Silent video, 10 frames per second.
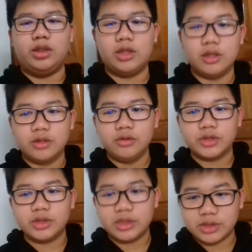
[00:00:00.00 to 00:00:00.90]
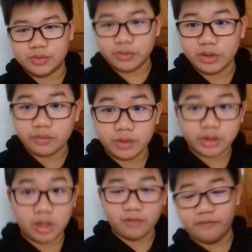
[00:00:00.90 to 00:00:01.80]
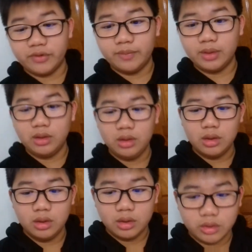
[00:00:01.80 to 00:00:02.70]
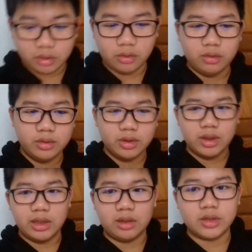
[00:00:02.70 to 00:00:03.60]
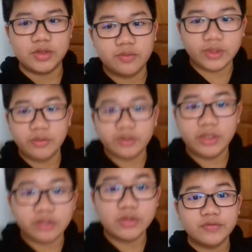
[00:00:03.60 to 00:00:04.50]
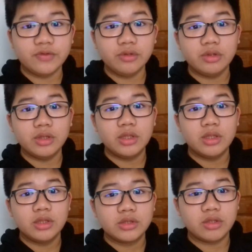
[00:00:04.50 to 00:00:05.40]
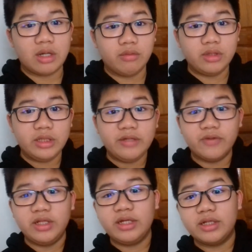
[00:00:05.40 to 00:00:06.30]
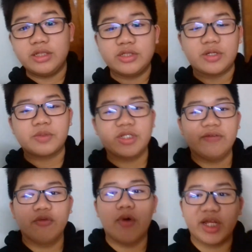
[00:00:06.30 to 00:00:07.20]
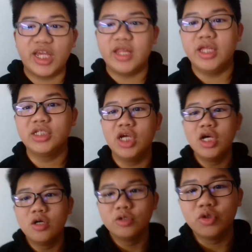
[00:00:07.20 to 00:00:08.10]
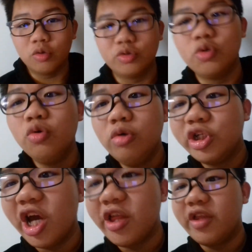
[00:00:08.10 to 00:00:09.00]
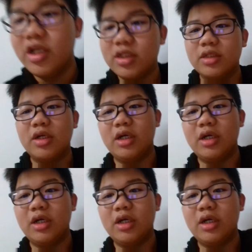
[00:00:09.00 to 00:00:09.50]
In conclusion, this is really, really comfortable to hold and also really, really useful. So I will leave a link in the description if you want to get this. So do get this.